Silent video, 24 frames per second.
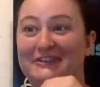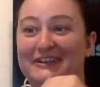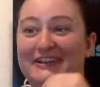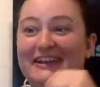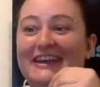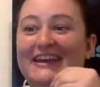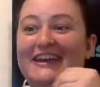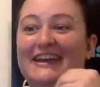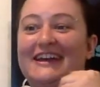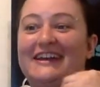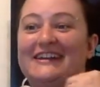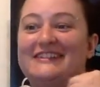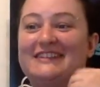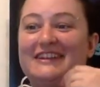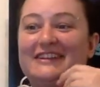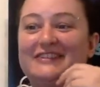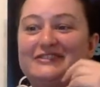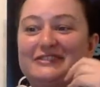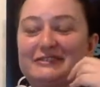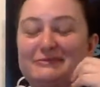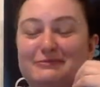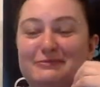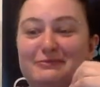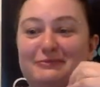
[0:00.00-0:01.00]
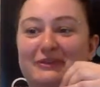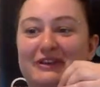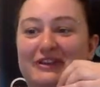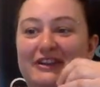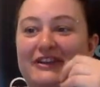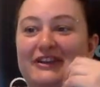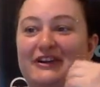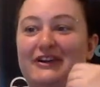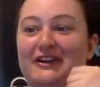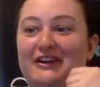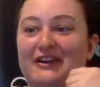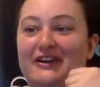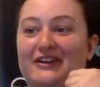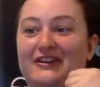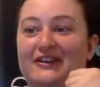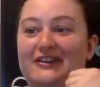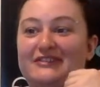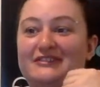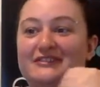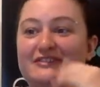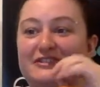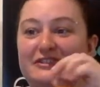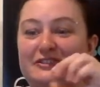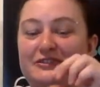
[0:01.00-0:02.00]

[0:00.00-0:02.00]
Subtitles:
It's actually really hard